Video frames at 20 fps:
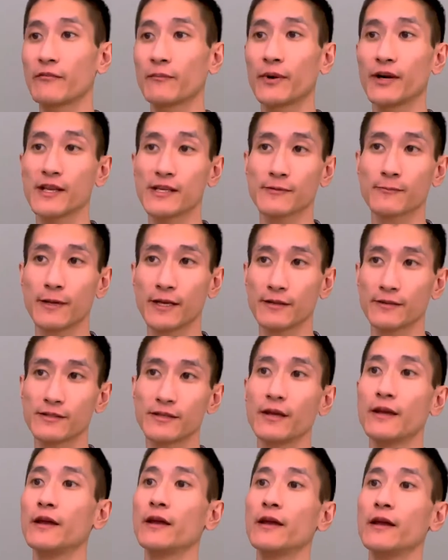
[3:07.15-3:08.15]
participants
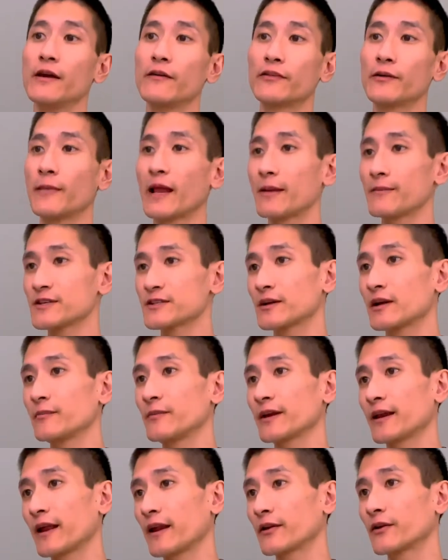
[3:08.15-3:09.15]
from Amazon
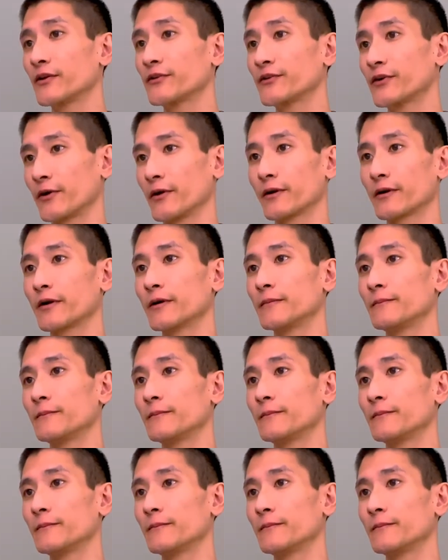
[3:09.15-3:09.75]
Mechanical Turk.